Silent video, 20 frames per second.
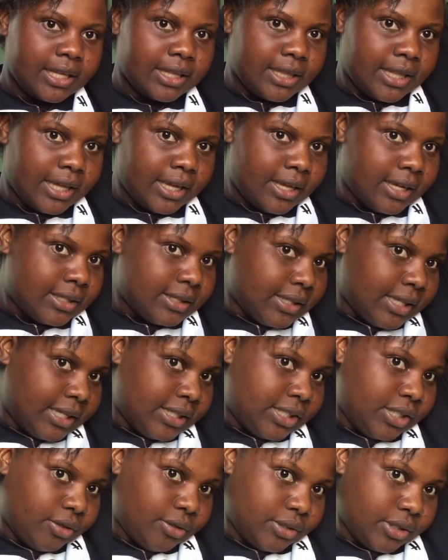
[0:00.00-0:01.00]

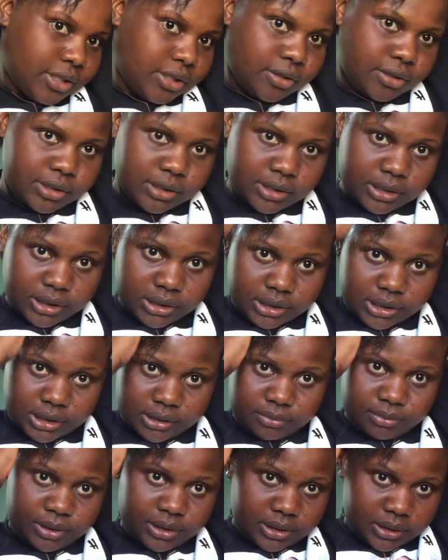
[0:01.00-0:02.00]
Then she continued
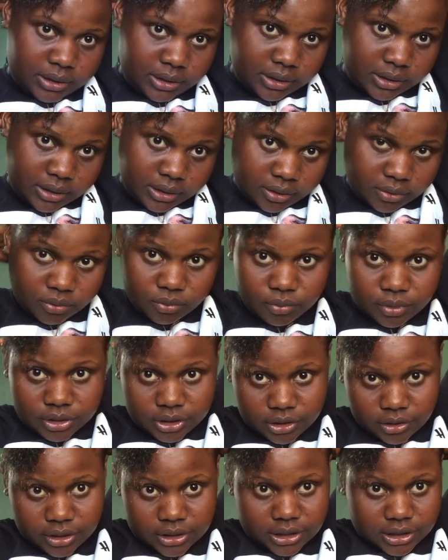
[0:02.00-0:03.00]
stitching me. When
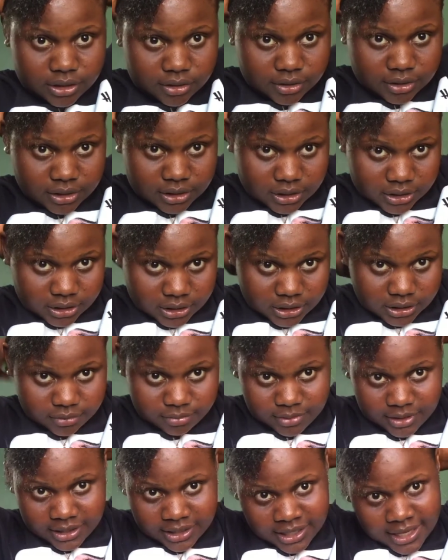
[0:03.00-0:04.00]
she continued
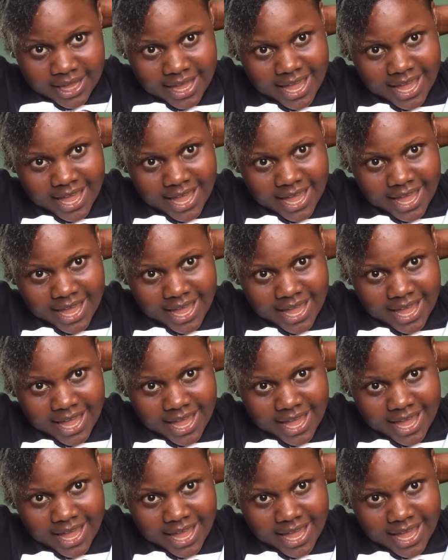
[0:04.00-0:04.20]
stitching me,